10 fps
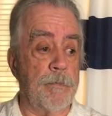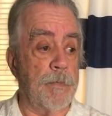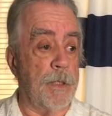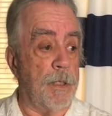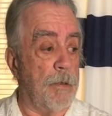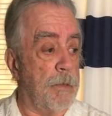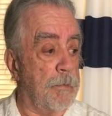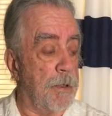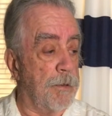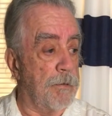I know my
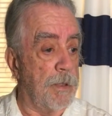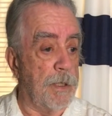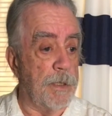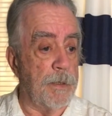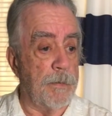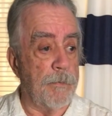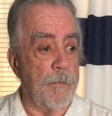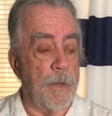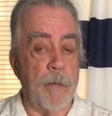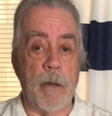
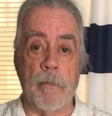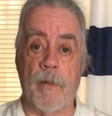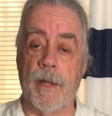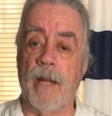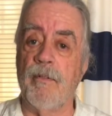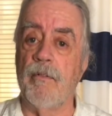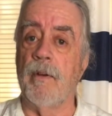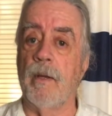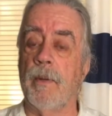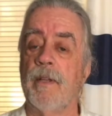mother never
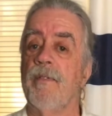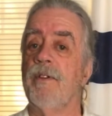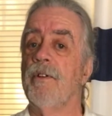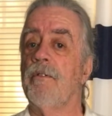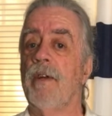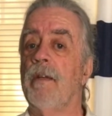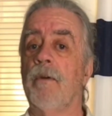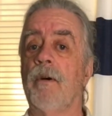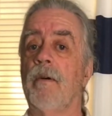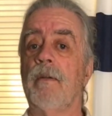really went to visit her
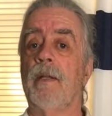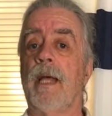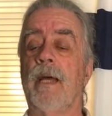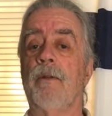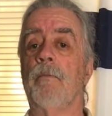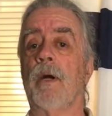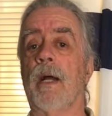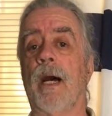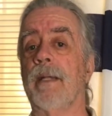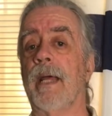anymore, and I had no more
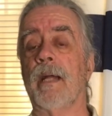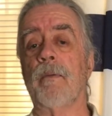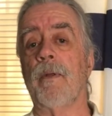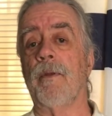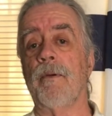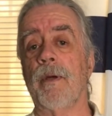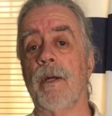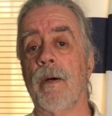contact with her, and